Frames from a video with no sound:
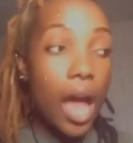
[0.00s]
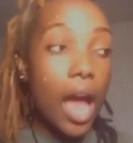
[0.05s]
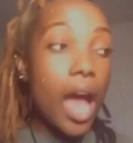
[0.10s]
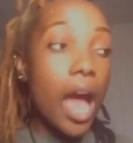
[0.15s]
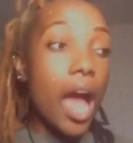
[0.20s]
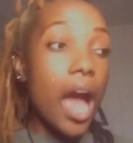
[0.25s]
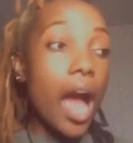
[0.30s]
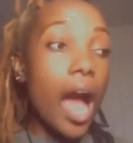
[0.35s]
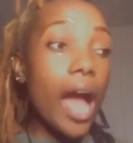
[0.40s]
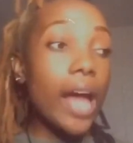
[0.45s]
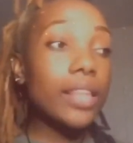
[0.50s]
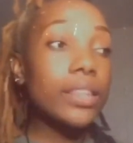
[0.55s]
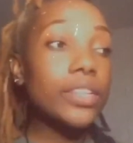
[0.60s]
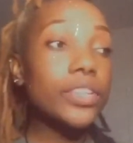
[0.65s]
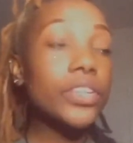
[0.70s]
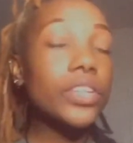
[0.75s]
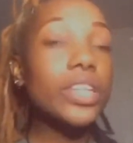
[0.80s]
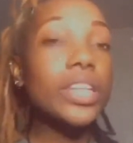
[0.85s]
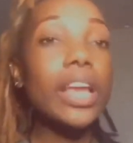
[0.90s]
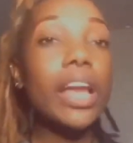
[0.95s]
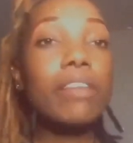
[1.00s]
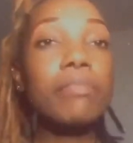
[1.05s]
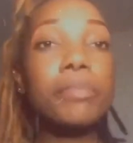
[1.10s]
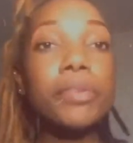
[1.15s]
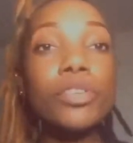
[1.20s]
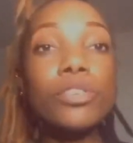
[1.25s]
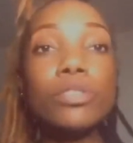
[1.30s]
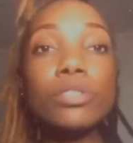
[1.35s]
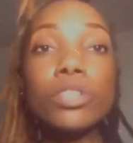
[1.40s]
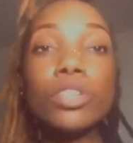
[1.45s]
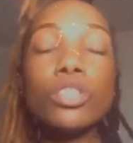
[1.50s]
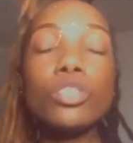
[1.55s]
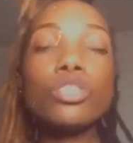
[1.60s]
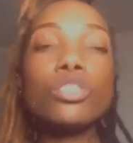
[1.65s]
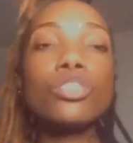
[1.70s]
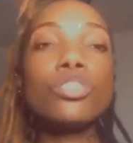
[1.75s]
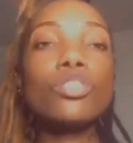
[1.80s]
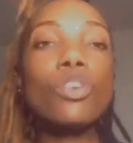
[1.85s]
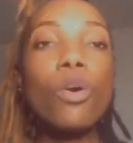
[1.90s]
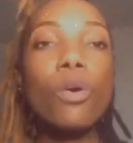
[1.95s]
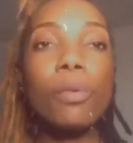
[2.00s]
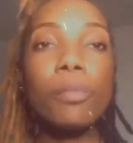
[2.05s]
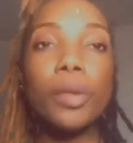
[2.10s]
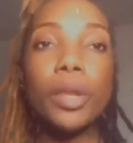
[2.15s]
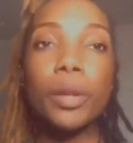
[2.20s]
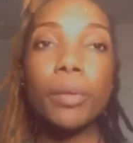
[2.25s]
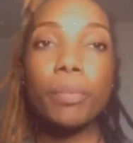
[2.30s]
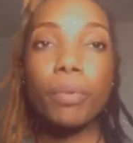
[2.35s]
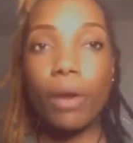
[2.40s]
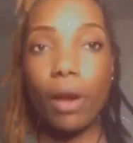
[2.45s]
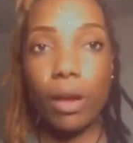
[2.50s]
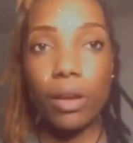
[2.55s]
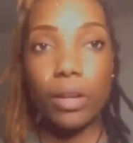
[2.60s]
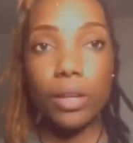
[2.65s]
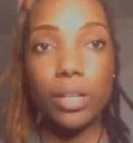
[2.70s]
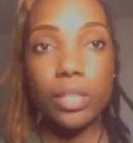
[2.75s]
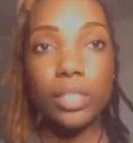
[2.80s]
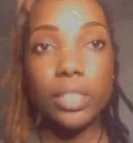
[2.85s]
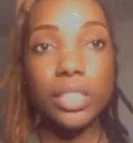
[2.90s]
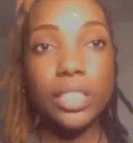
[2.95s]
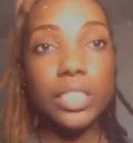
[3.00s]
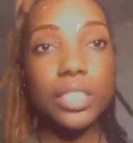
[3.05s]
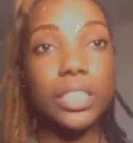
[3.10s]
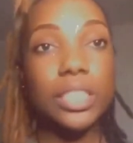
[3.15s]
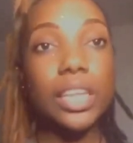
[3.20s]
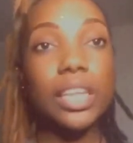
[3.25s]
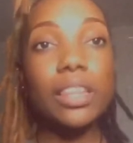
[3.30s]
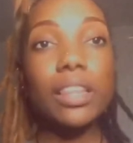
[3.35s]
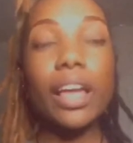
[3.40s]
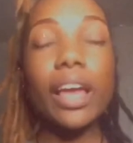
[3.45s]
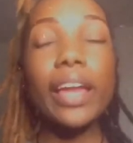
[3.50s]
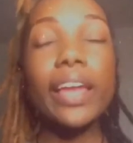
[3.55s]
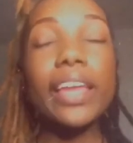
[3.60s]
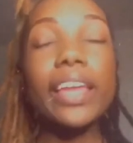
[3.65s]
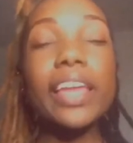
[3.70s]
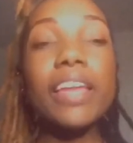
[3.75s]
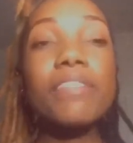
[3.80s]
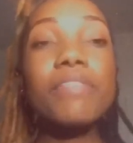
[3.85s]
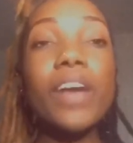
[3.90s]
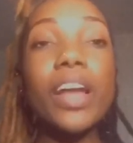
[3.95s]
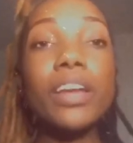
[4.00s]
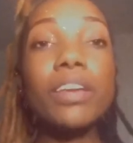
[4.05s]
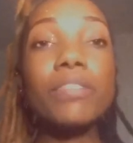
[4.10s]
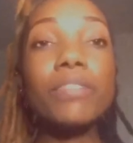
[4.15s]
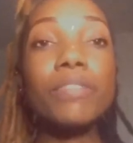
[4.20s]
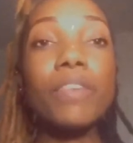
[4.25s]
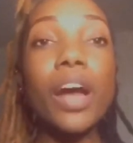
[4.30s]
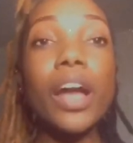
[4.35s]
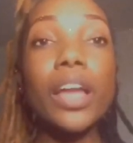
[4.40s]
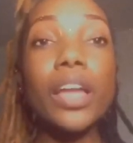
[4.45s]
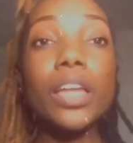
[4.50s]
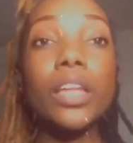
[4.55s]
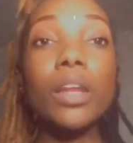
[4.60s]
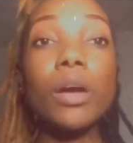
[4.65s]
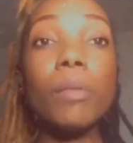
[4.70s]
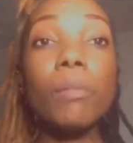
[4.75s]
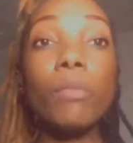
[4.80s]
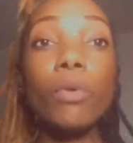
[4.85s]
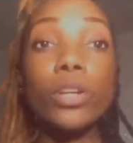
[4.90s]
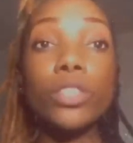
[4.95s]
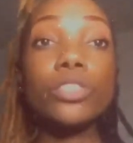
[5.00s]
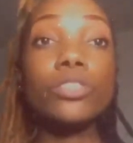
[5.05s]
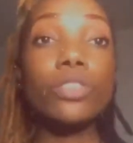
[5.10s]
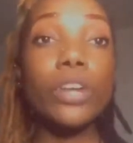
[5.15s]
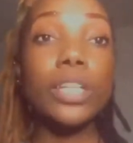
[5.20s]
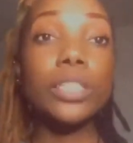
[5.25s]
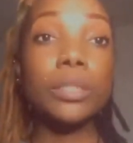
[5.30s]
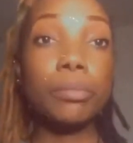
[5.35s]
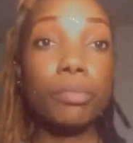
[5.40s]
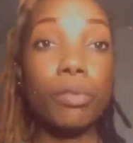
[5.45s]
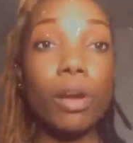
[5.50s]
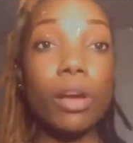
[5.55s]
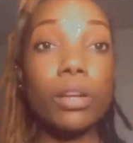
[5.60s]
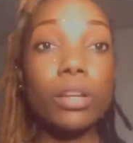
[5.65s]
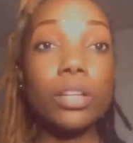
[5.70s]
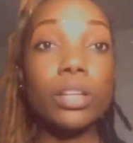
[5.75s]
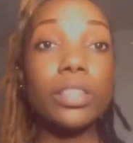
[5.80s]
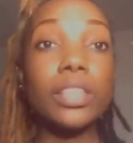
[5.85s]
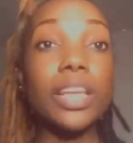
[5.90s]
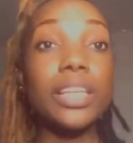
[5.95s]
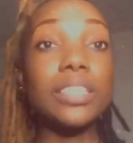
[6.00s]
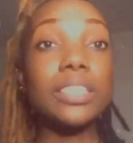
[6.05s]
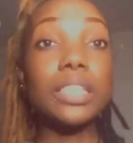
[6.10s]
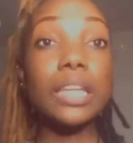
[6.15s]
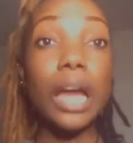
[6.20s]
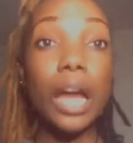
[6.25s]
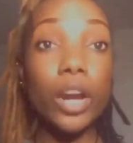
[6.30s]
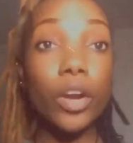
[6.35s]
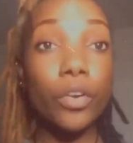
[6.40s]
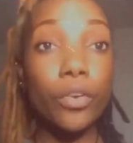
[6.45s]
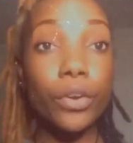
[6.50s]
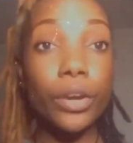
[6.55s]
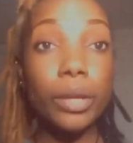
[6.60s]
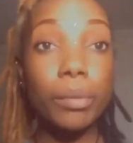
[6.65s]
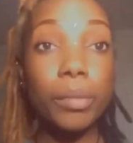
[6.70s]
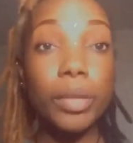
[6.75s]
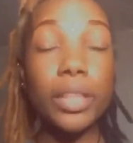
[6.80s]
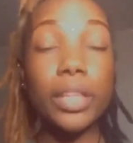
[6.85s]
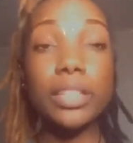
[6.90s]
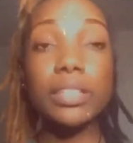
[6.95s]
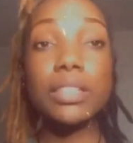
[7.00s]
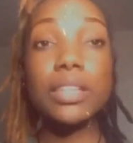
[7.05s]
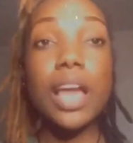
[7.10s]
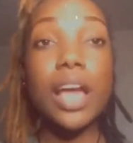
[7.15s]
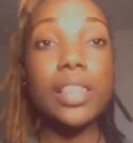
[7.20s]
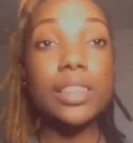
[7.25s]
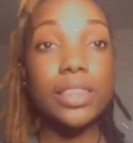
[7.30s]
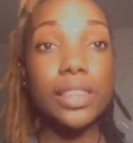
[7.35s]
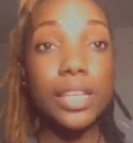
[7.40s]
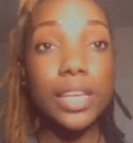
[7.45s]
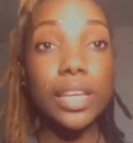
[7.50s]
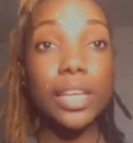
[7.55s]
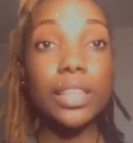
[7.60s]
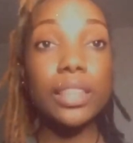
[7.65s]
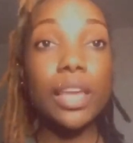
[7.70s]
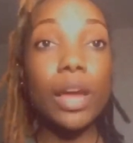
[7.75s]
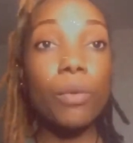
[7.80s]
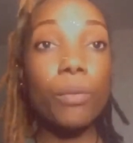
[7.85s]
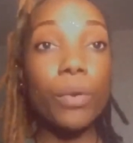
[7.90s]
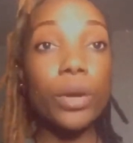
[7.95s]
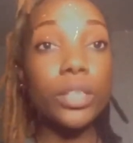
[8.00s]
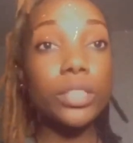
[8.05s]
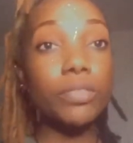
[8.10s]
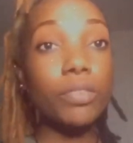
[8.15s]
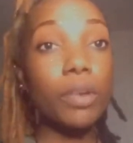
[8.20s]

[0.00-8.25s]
I literally have been using so many products to see like if I could find a moisturizing product that's not creamy, that's not thick, that works for my